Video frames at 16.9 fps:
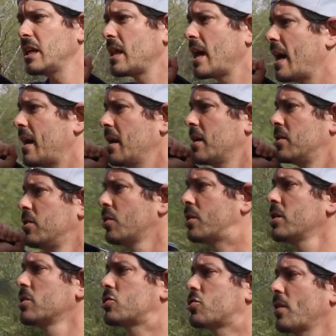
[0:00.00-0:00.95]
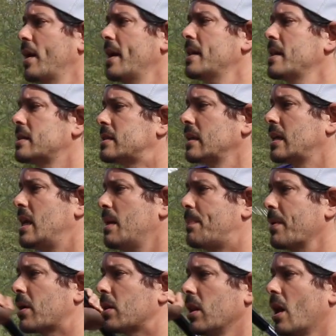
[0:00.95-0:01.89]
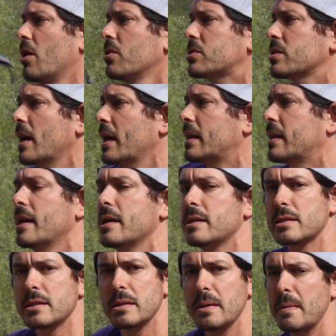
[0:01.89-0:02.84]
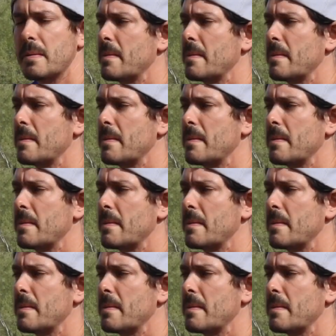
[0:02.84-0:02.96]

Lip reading: that you can train this and keep it close like this.